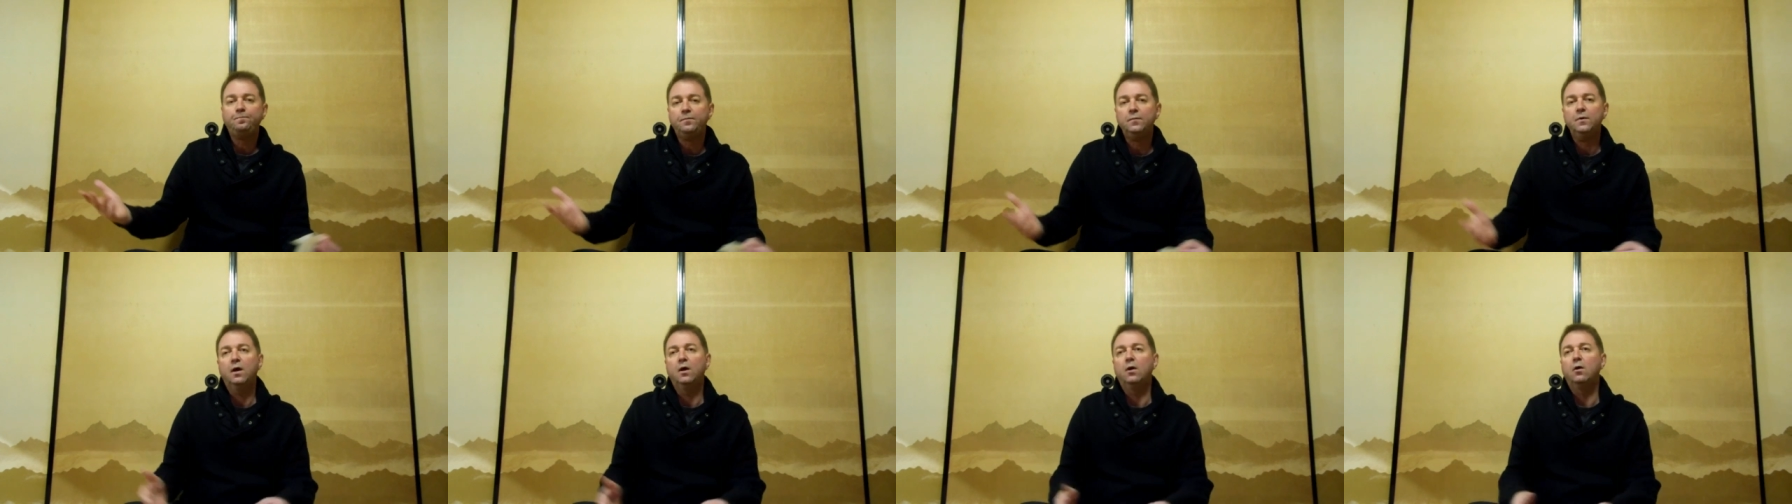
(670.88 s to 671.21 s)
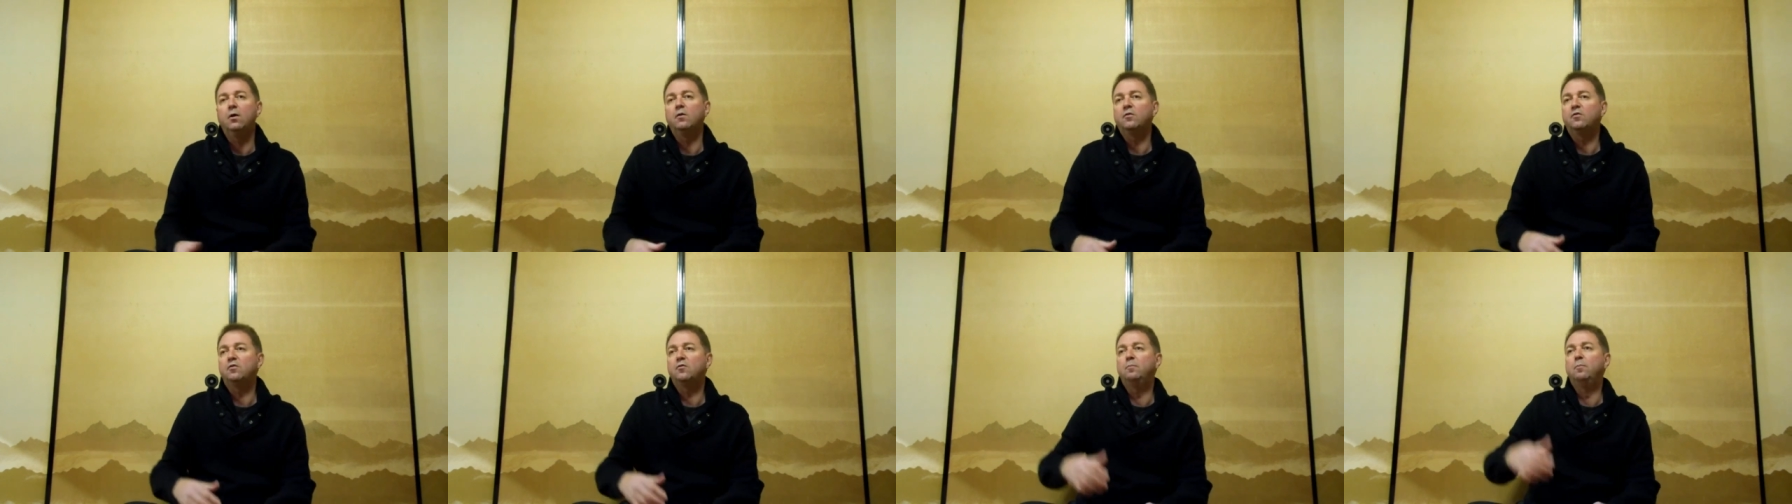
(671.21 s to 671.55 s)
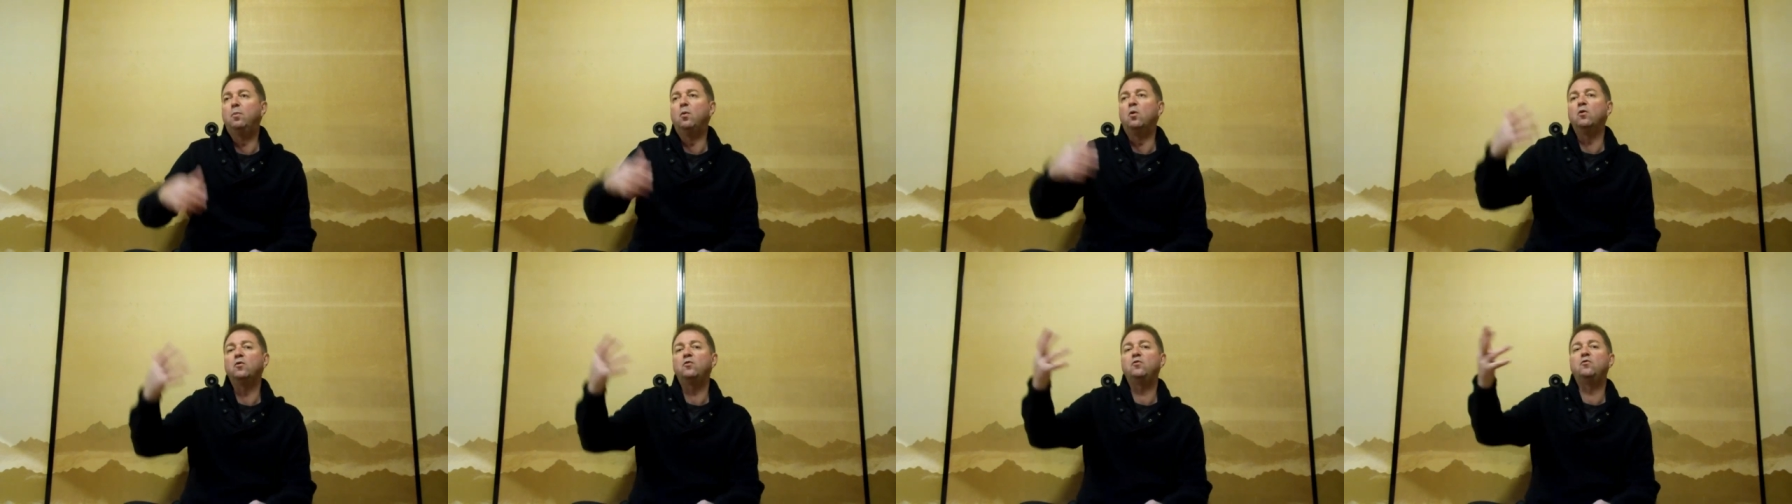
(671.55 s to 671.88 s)
ano
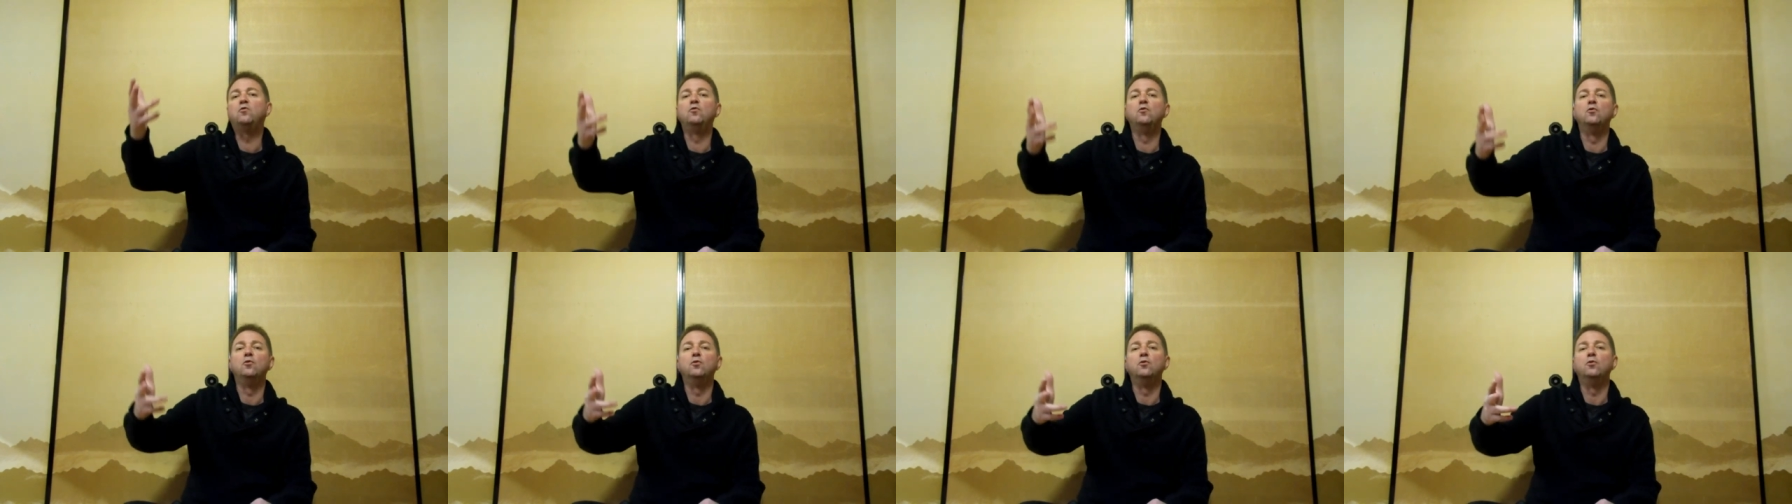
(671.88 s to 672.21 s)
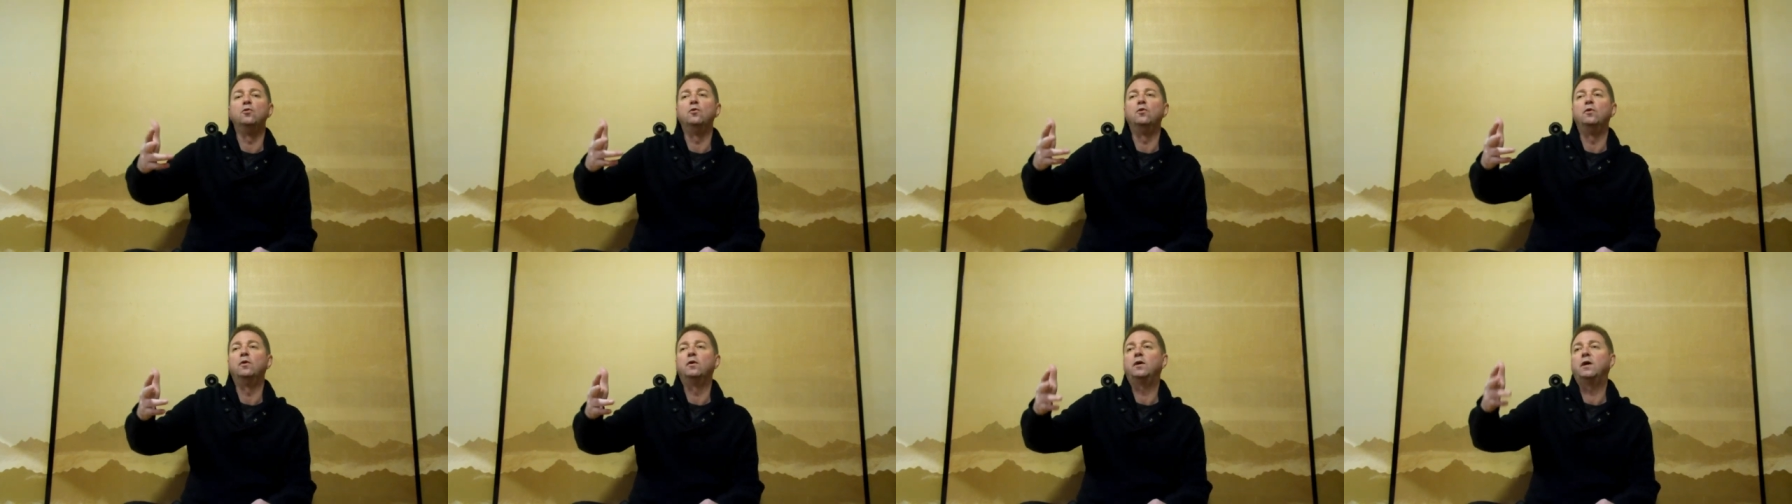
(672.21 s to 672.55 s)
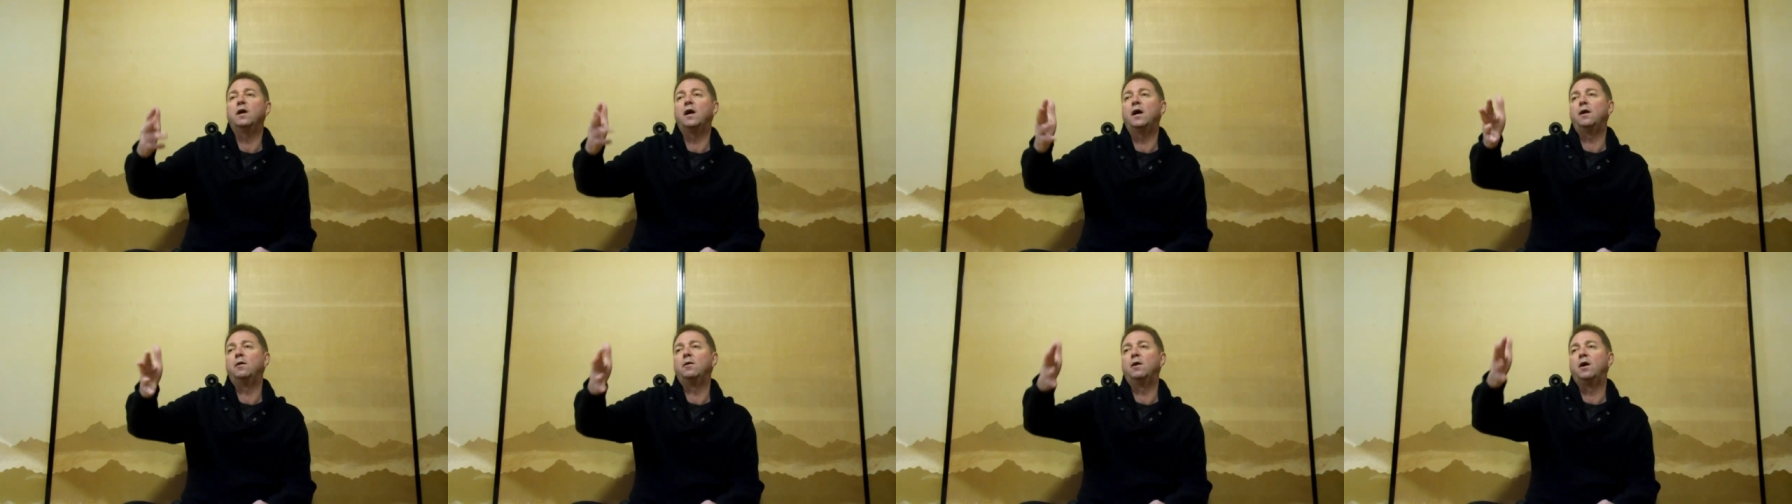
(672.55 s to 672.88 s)
sportsu,
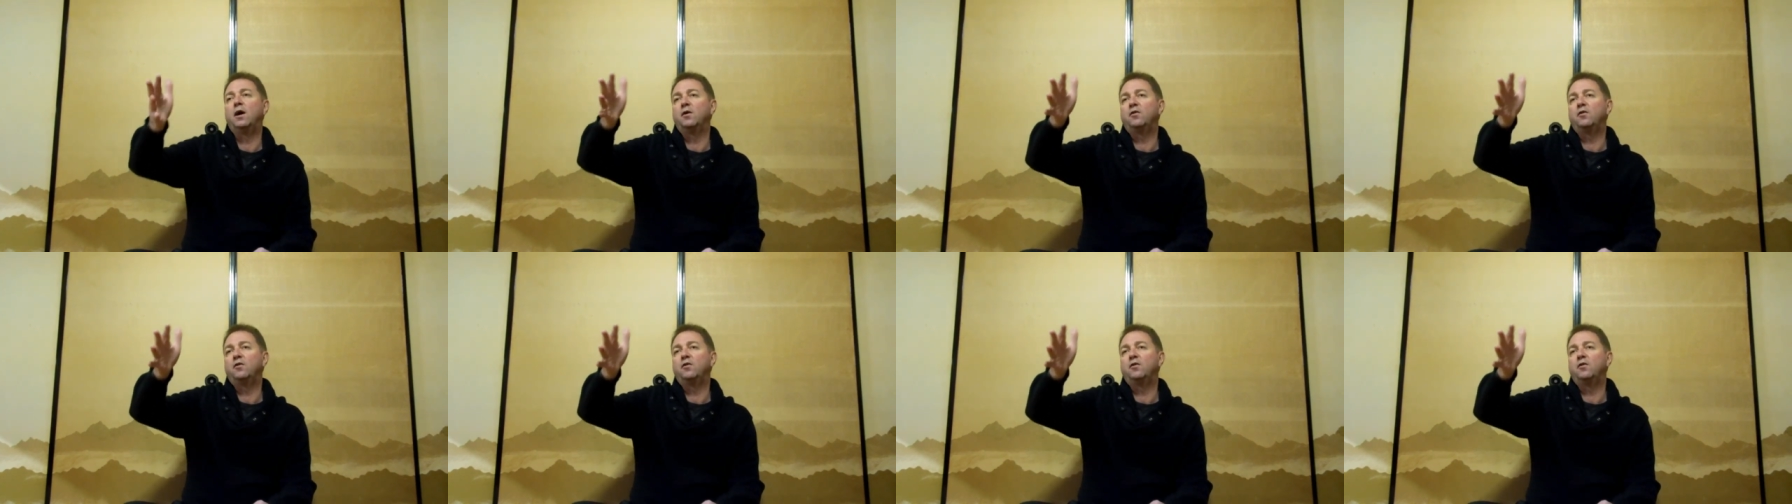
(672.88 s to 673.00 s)
kare wa